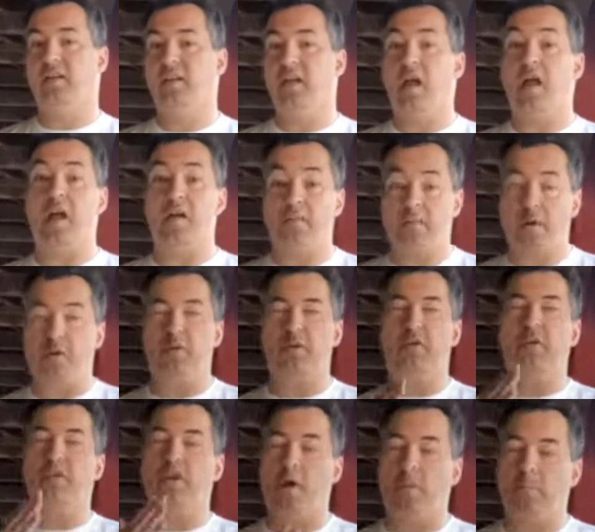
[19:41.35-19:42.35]
A vote
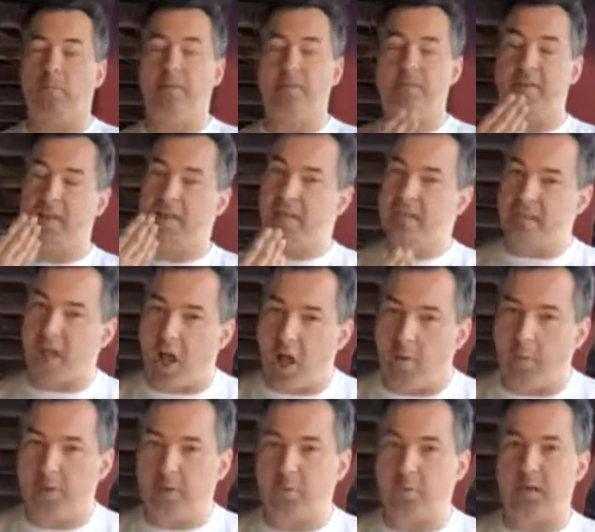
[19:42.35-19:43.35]
you don't believe in is
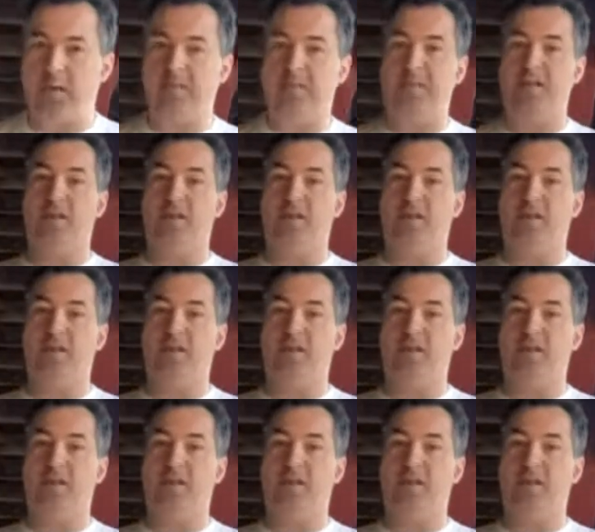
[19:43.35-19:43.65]
always wasted.